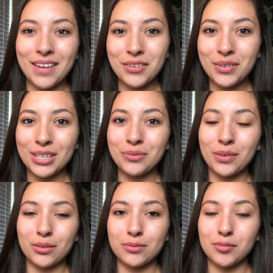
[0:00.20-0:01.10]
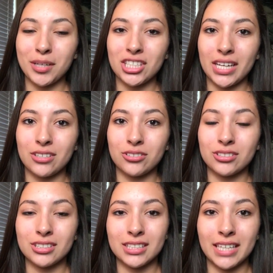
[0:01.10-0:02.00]
everyone, welcome to my channel.
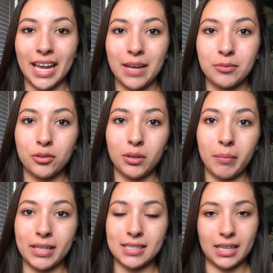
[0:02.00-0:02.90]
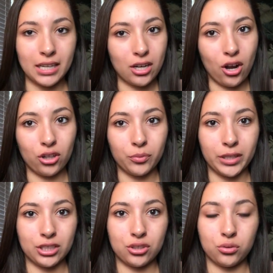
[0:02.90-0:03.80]
Today I'm doing my second
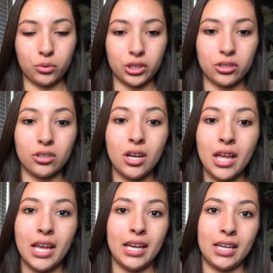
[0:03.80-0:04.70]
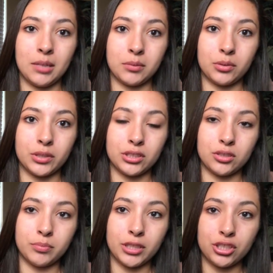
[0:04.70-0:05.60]
Halloween tutorial and I'm going
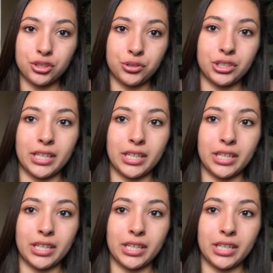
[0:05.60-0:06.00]
to be showing you